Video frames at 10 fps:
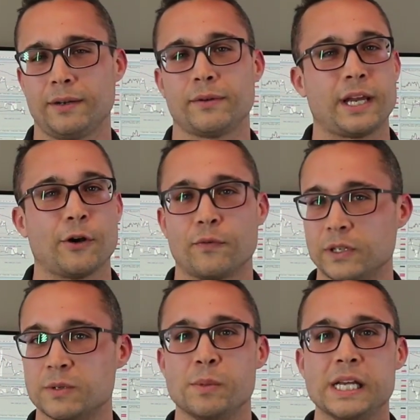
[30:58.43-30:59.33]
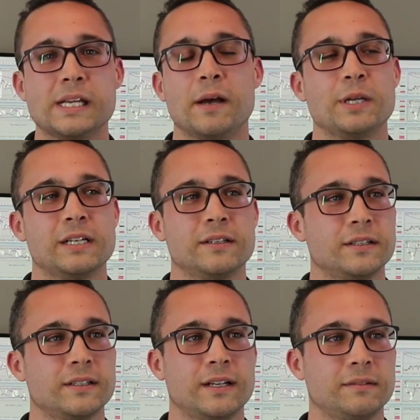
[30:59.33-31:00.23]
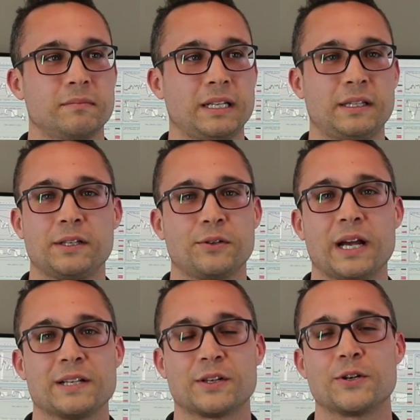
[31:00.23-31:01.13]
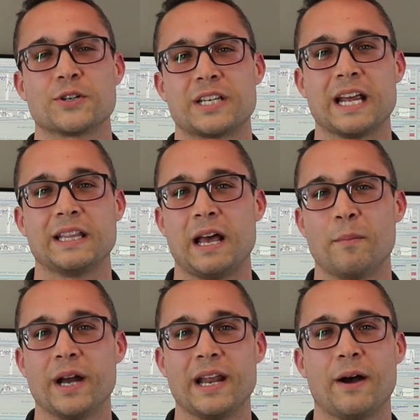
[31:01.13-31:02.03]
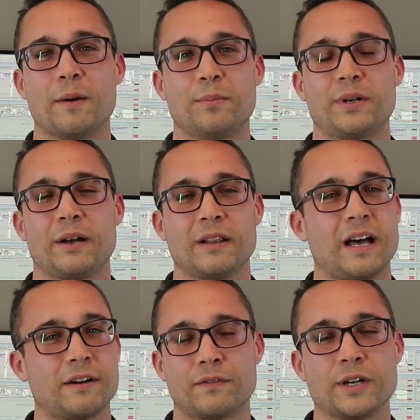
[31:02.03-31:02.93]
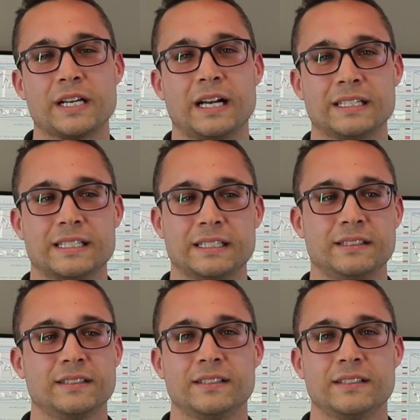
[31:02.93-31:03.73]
I don't care if it's me. I mean, I think you guys understand that by now. I put out a lot of free content.